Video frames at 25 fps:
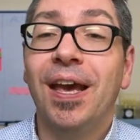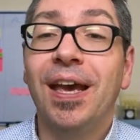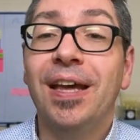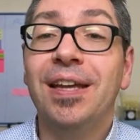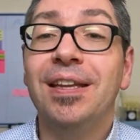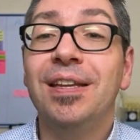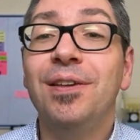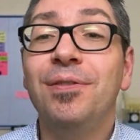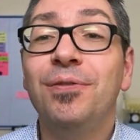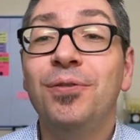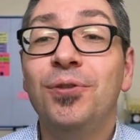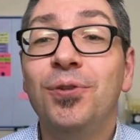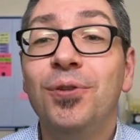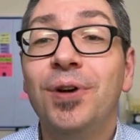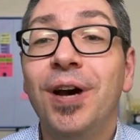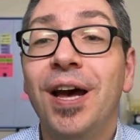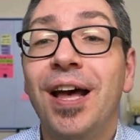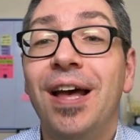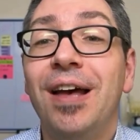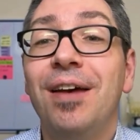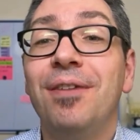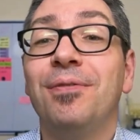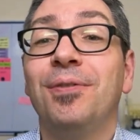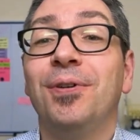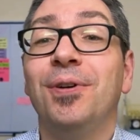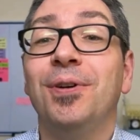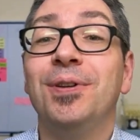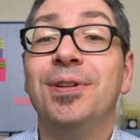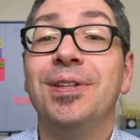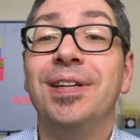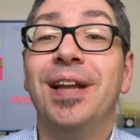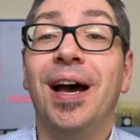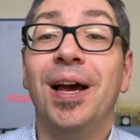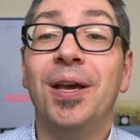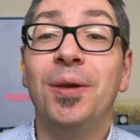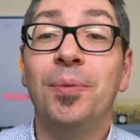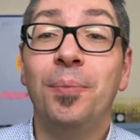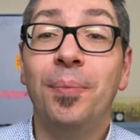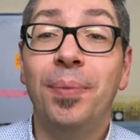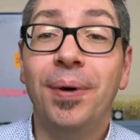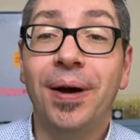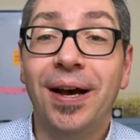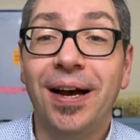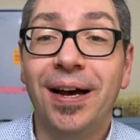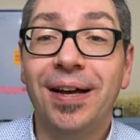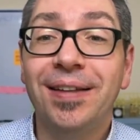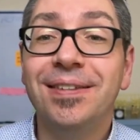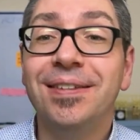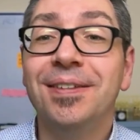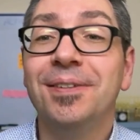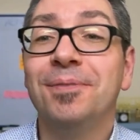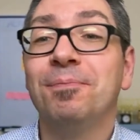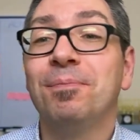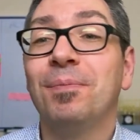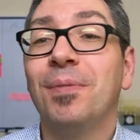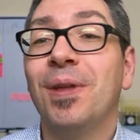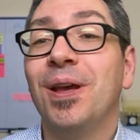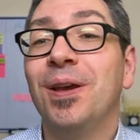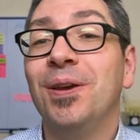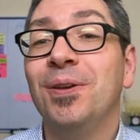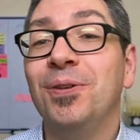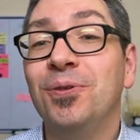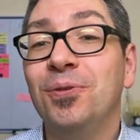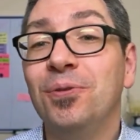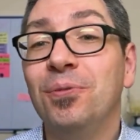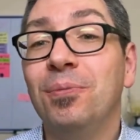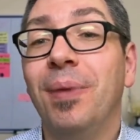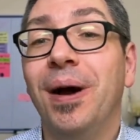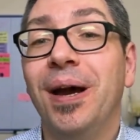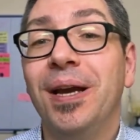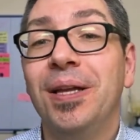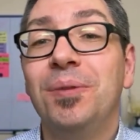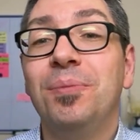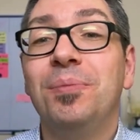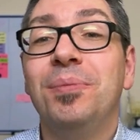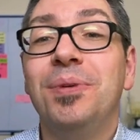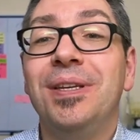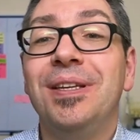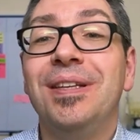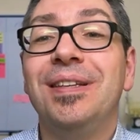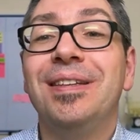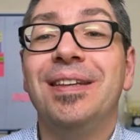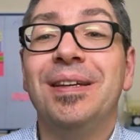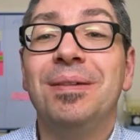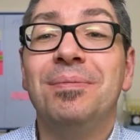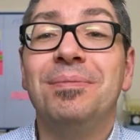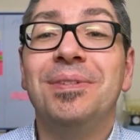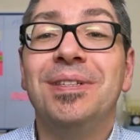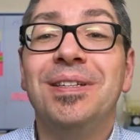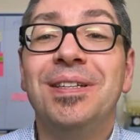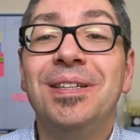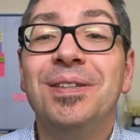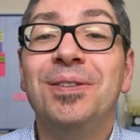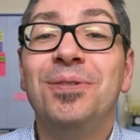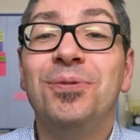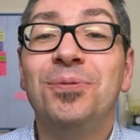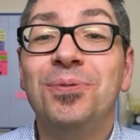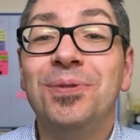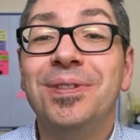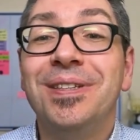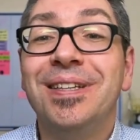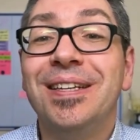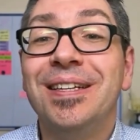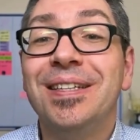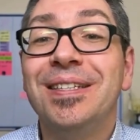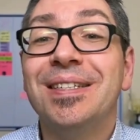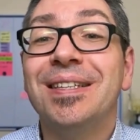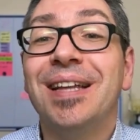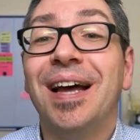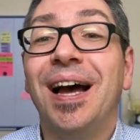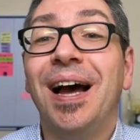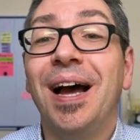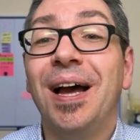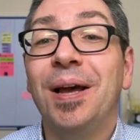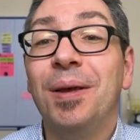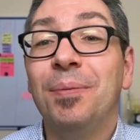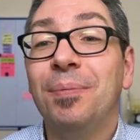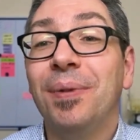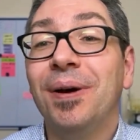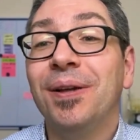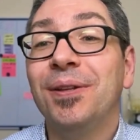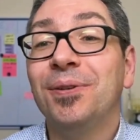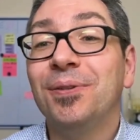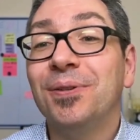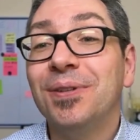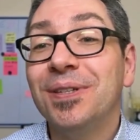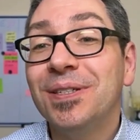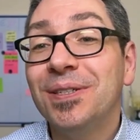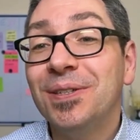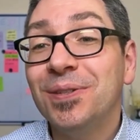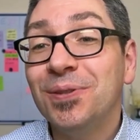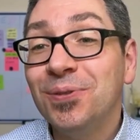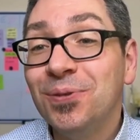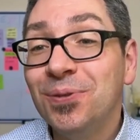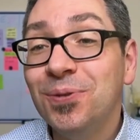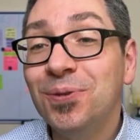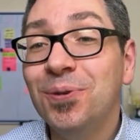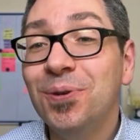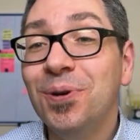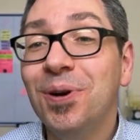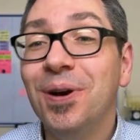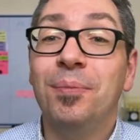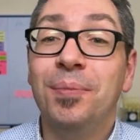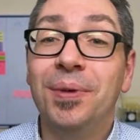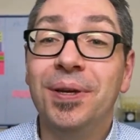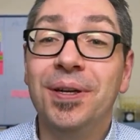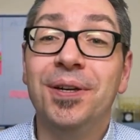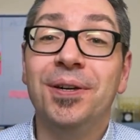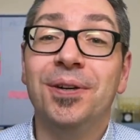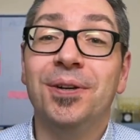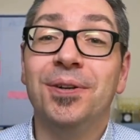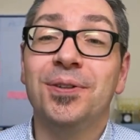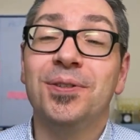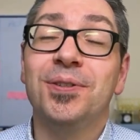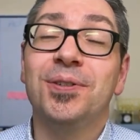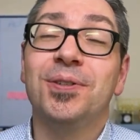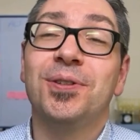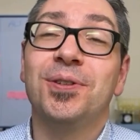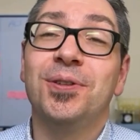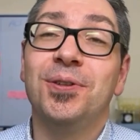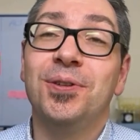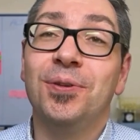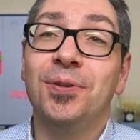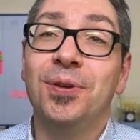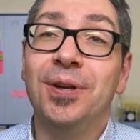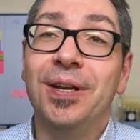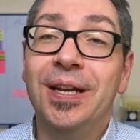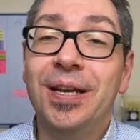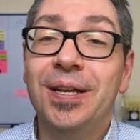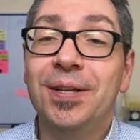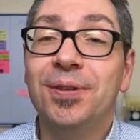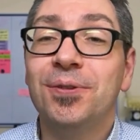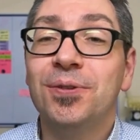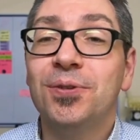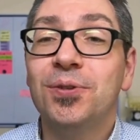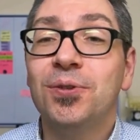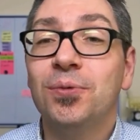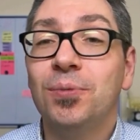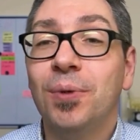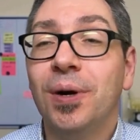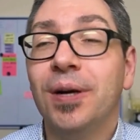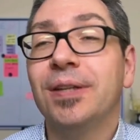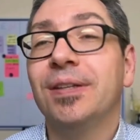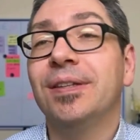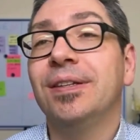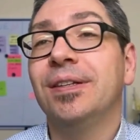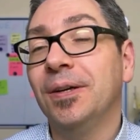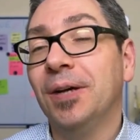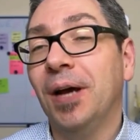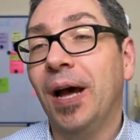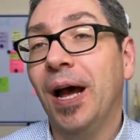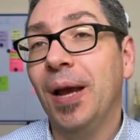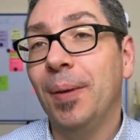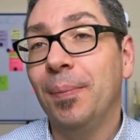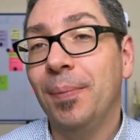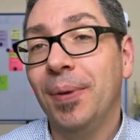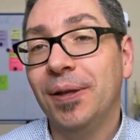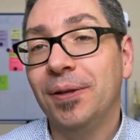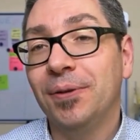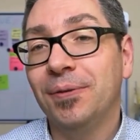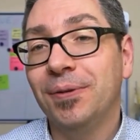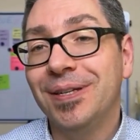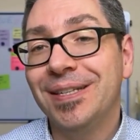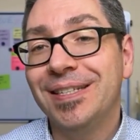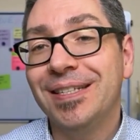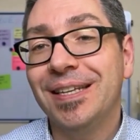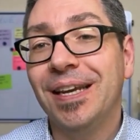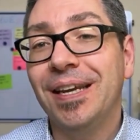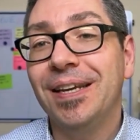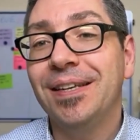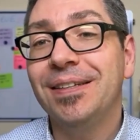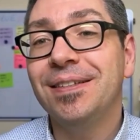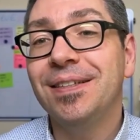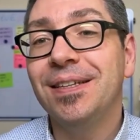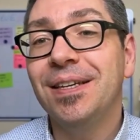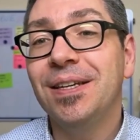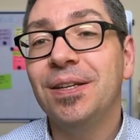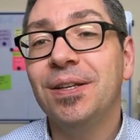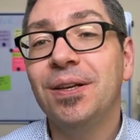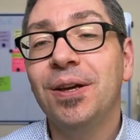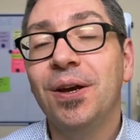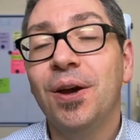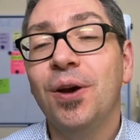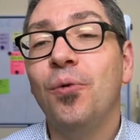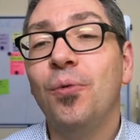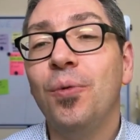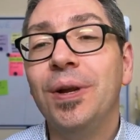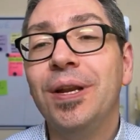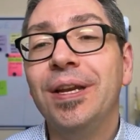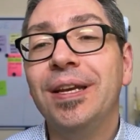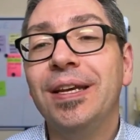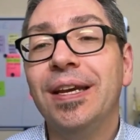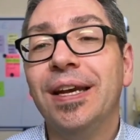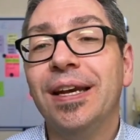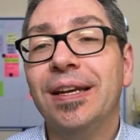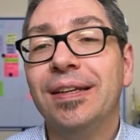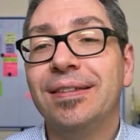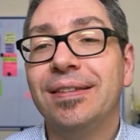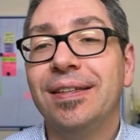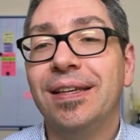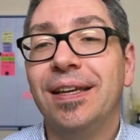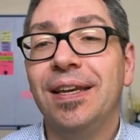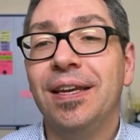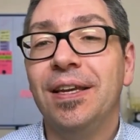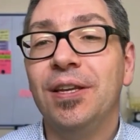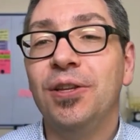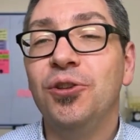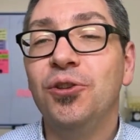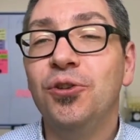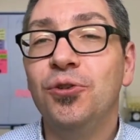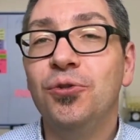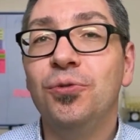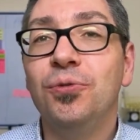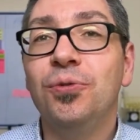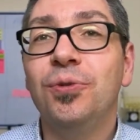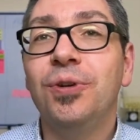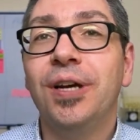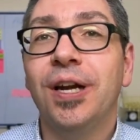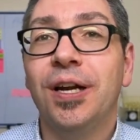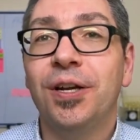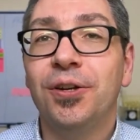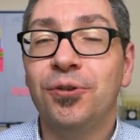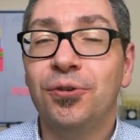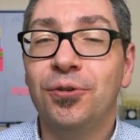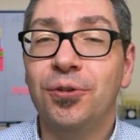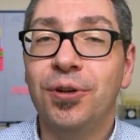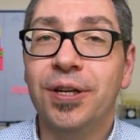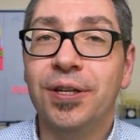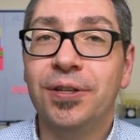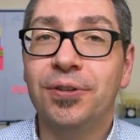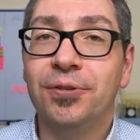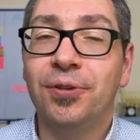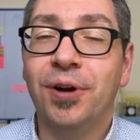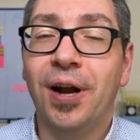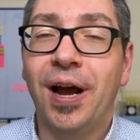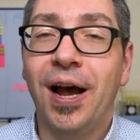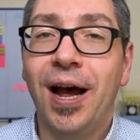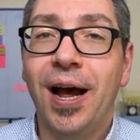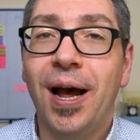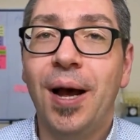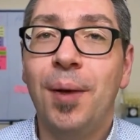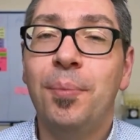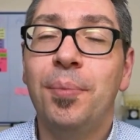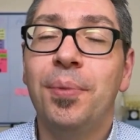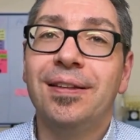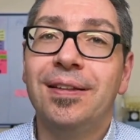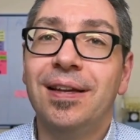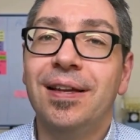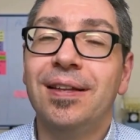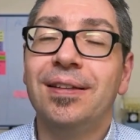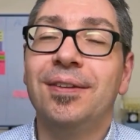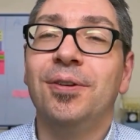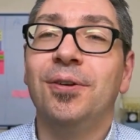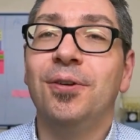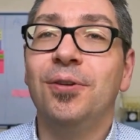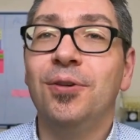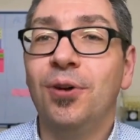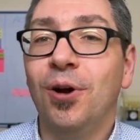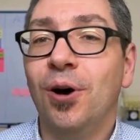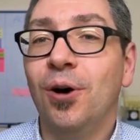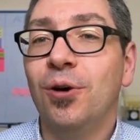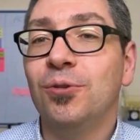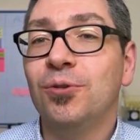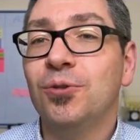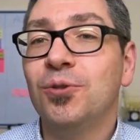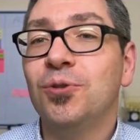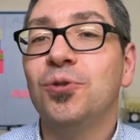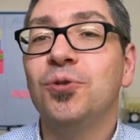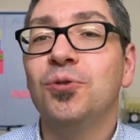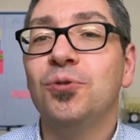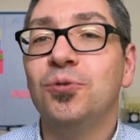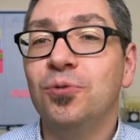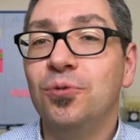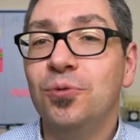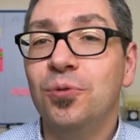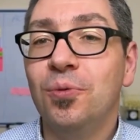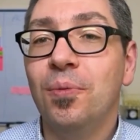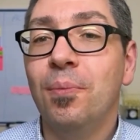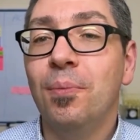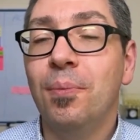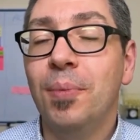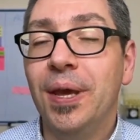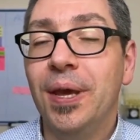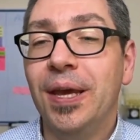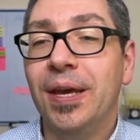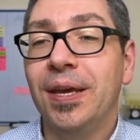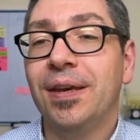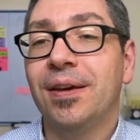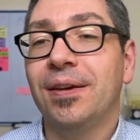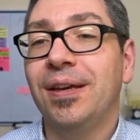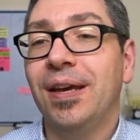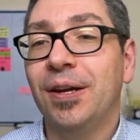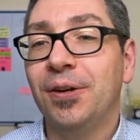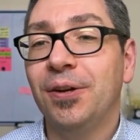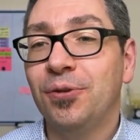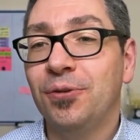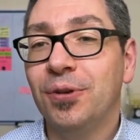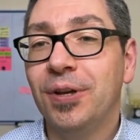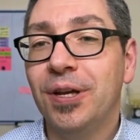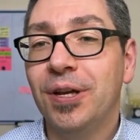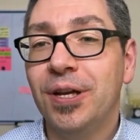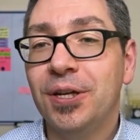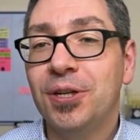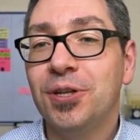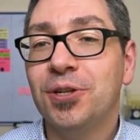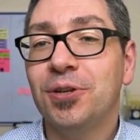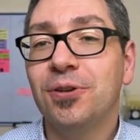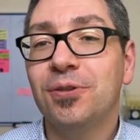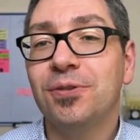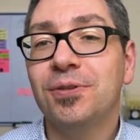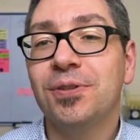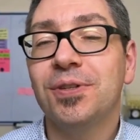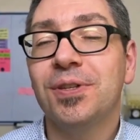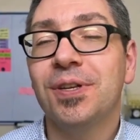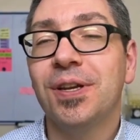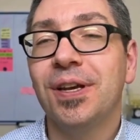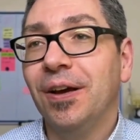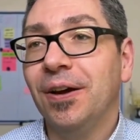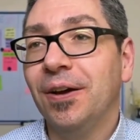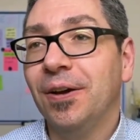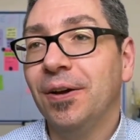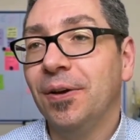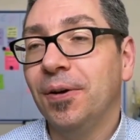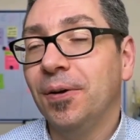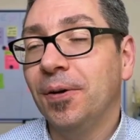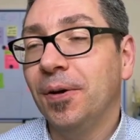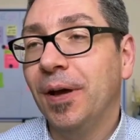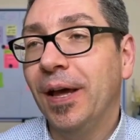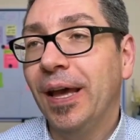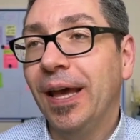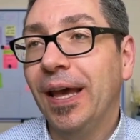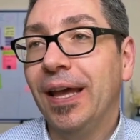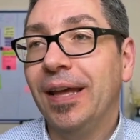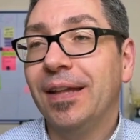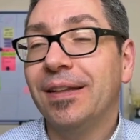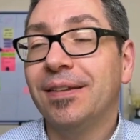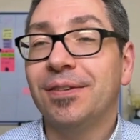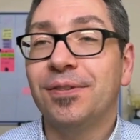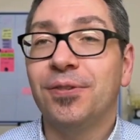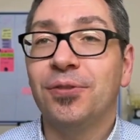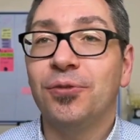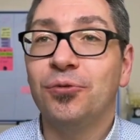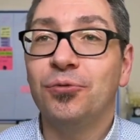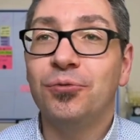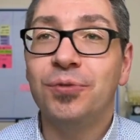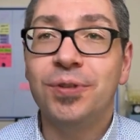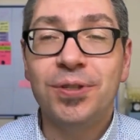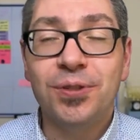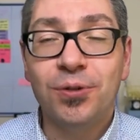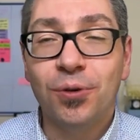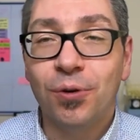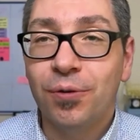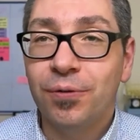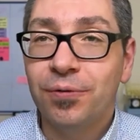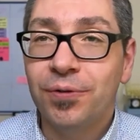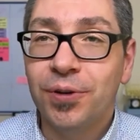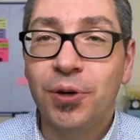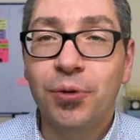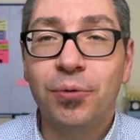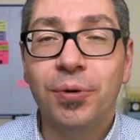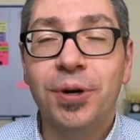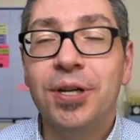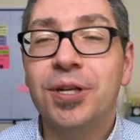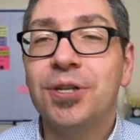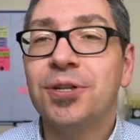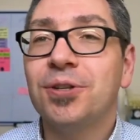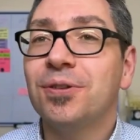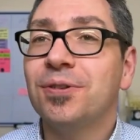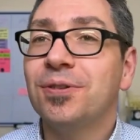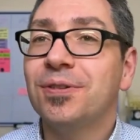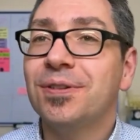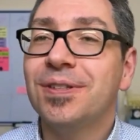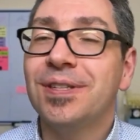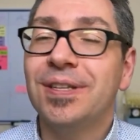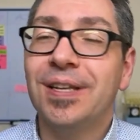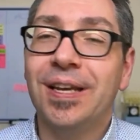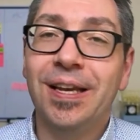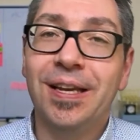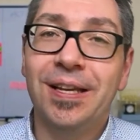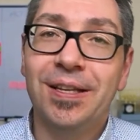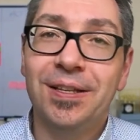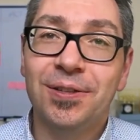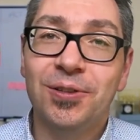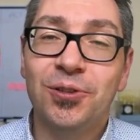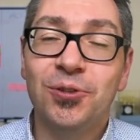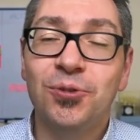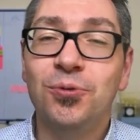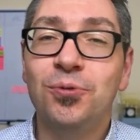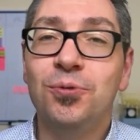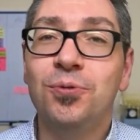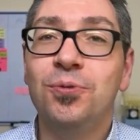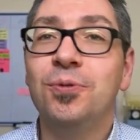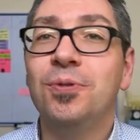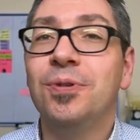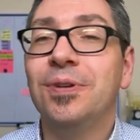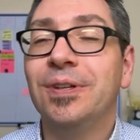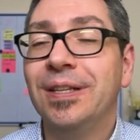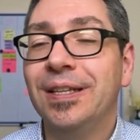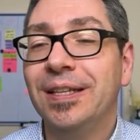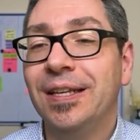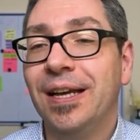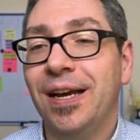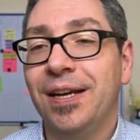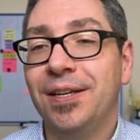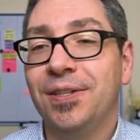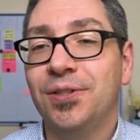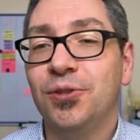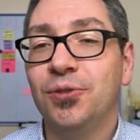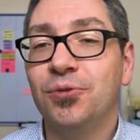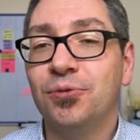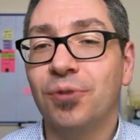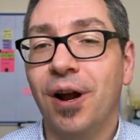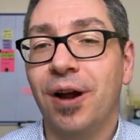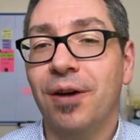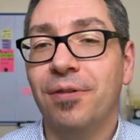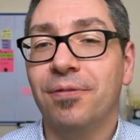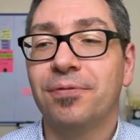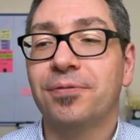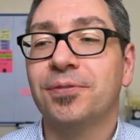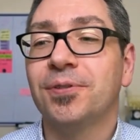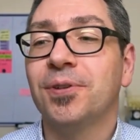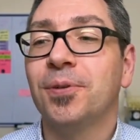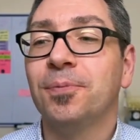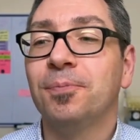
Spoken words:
And if you have an iPad, you might be tempted to test iPadOS 2 because the latest one, iPadOS 18, will get a new calculator app that allows to make calculations and resolve equations and do nice graphs.